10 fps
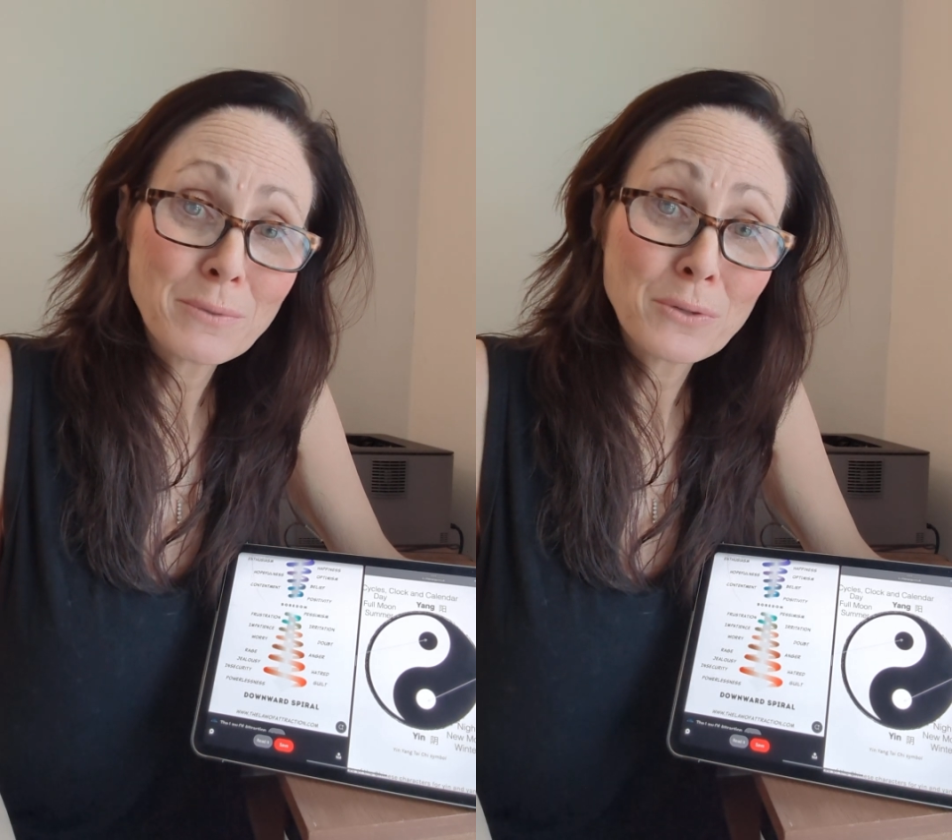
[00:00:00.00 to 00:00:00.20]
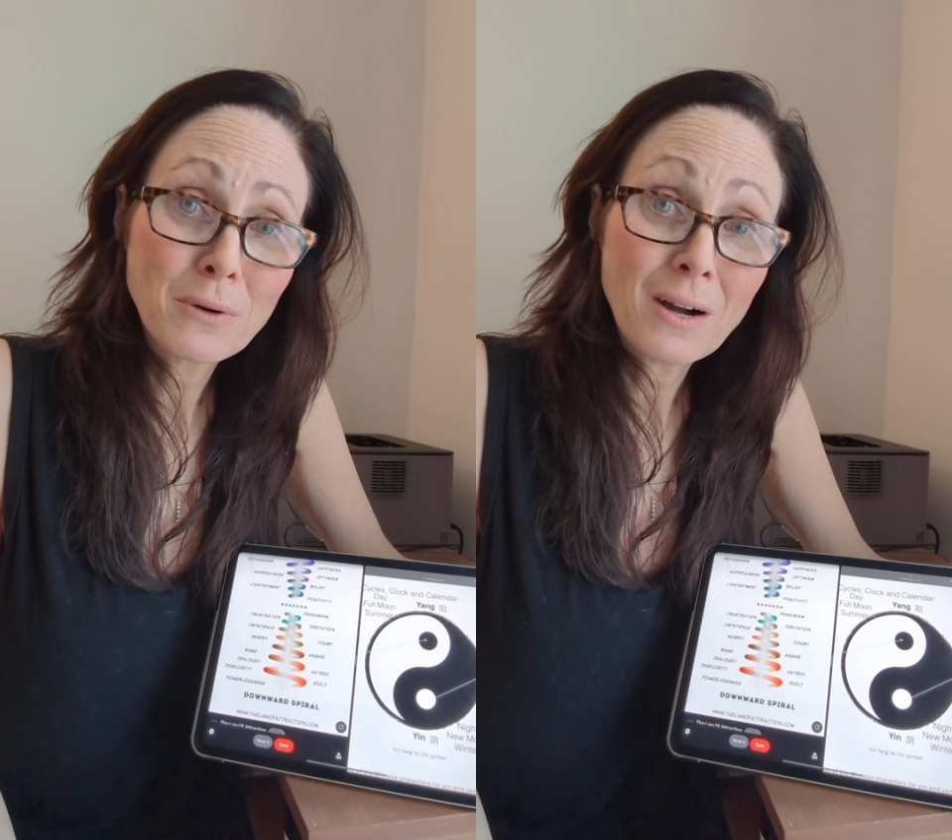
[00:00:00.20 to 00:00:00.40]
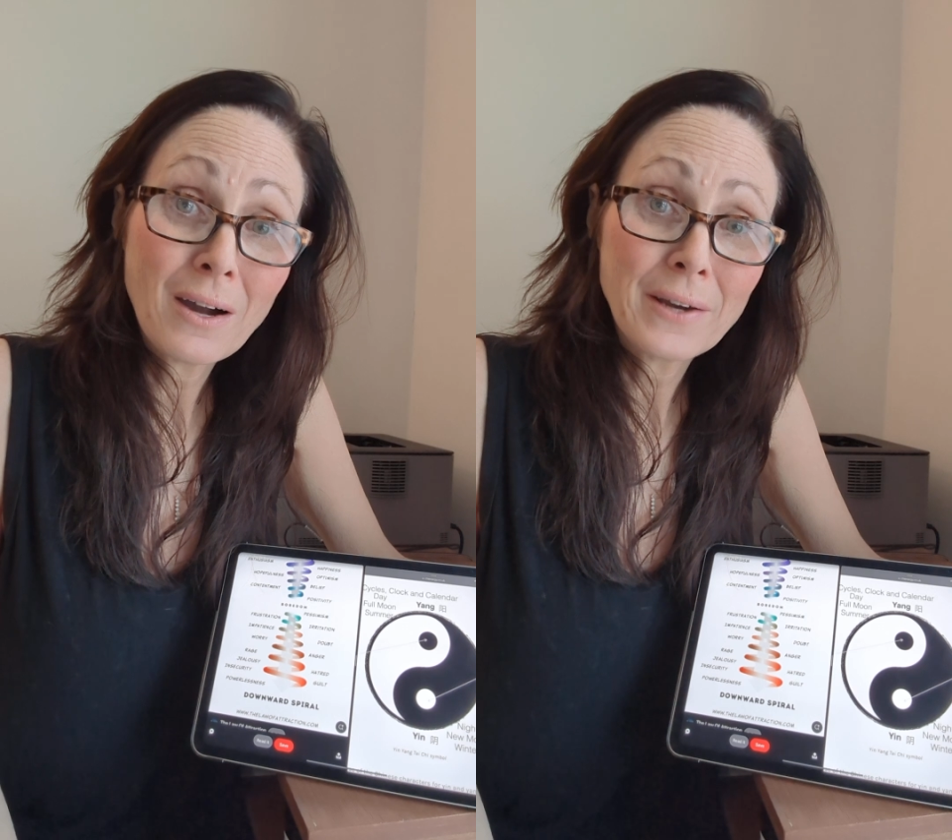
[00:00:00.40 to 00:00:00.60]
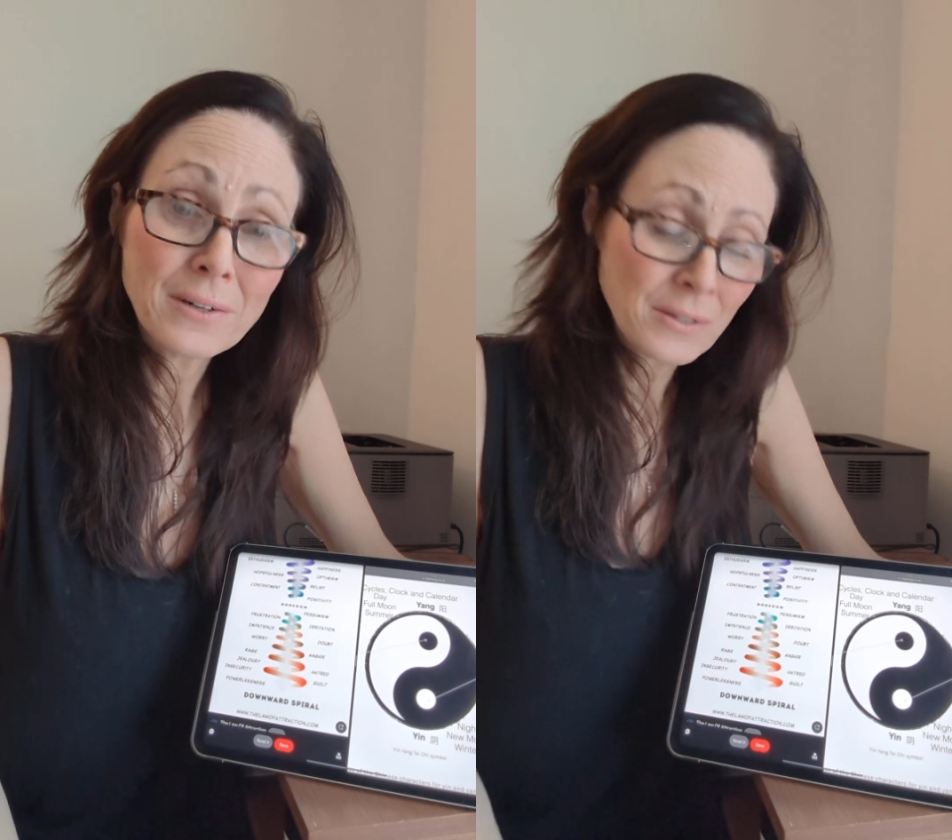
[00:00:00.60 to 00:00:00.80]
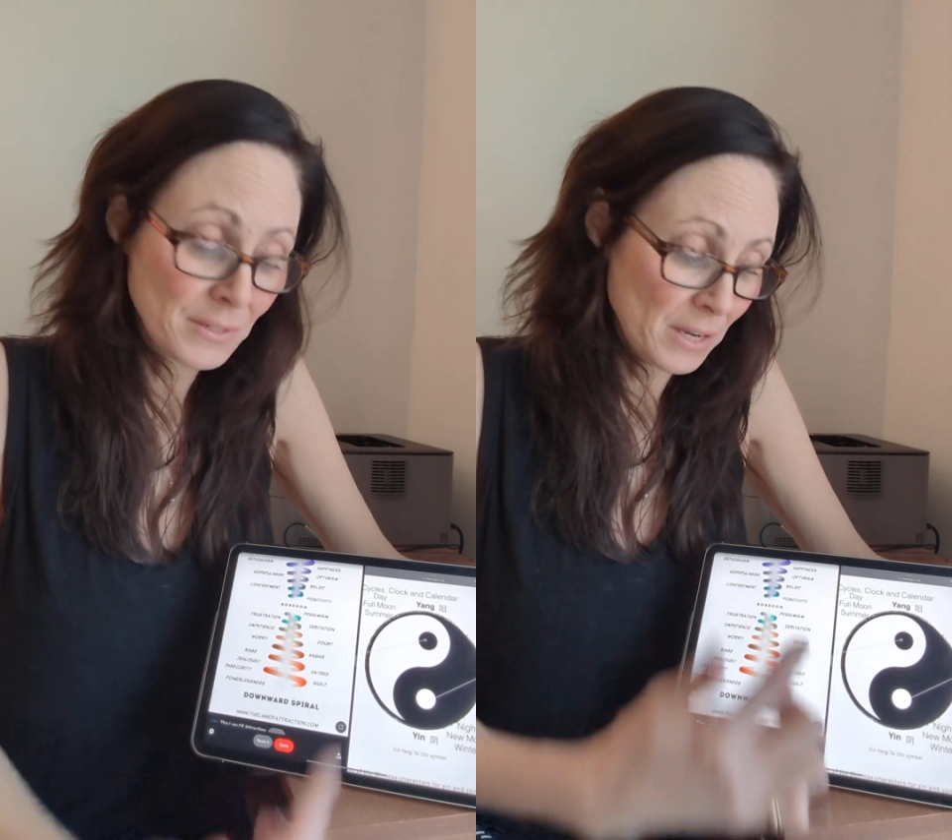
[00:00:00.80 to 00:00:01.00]
to a
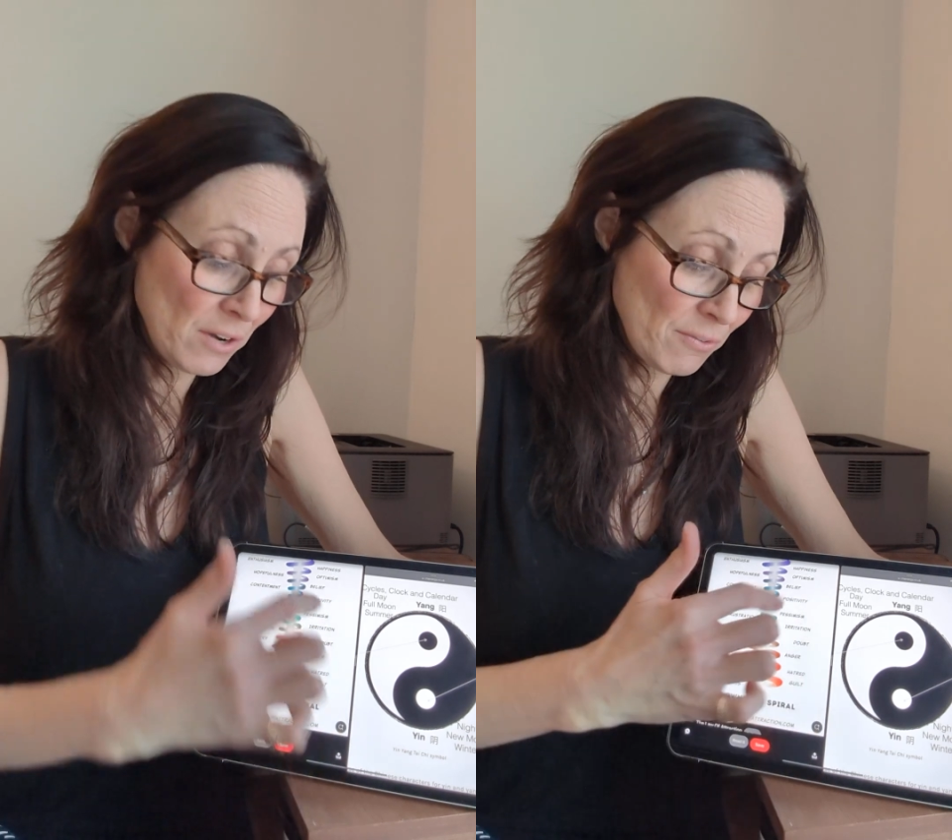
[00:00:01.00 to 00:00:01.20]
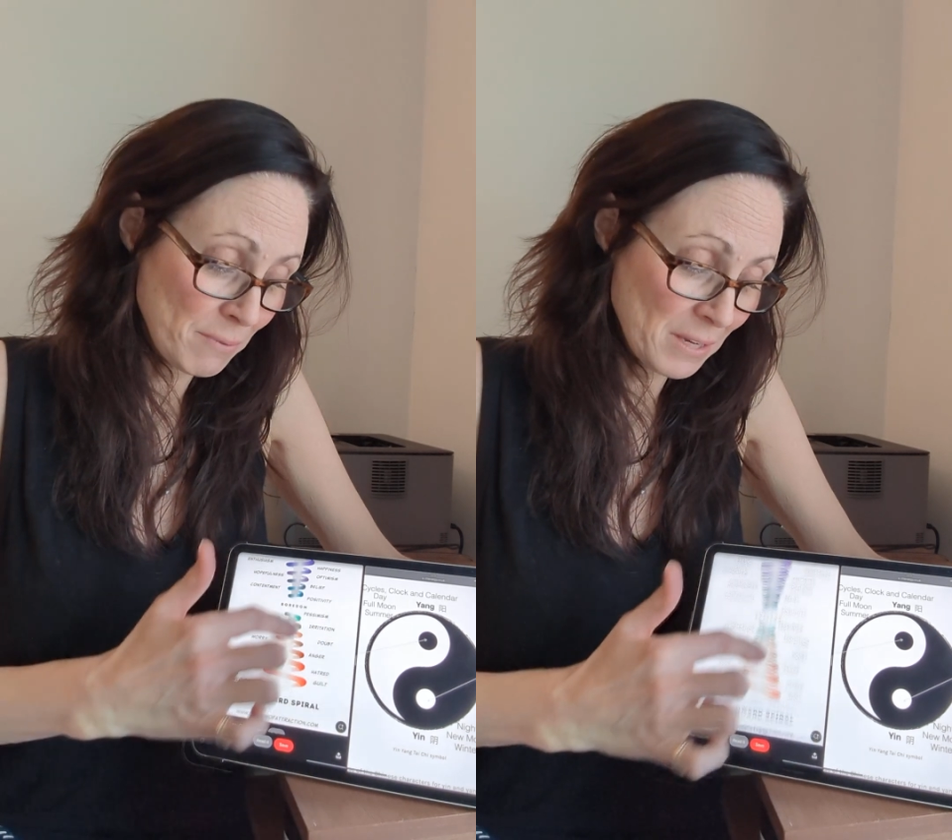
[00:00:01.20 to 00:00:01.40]
higher self,